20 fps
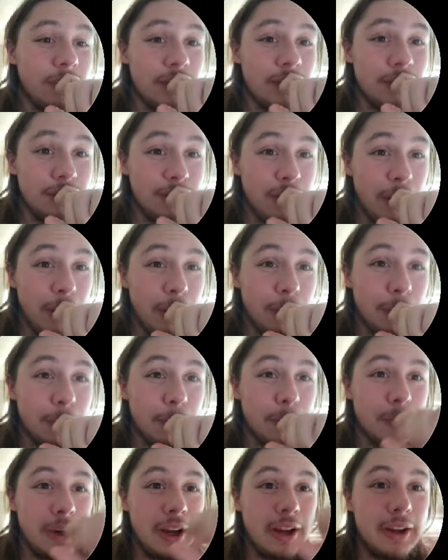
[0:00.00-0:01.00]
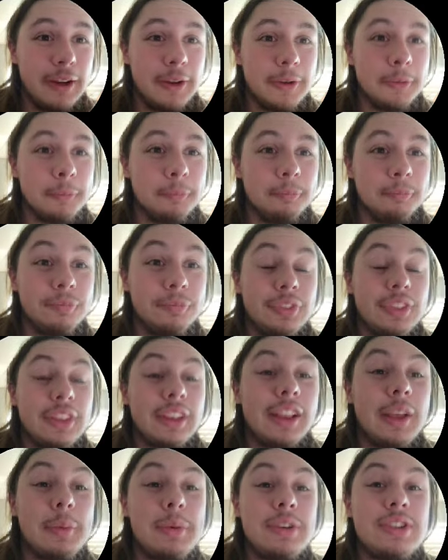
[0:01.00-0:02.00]
So um,
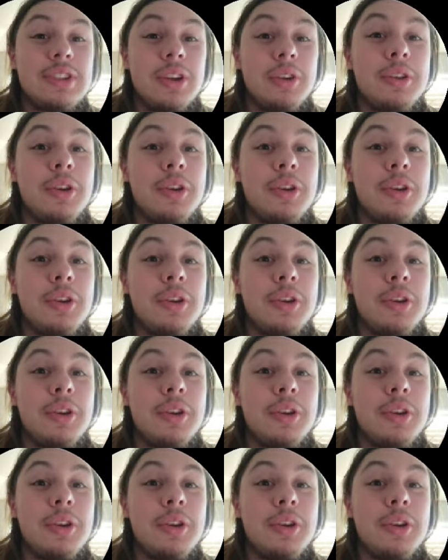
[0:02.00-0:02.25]
let me show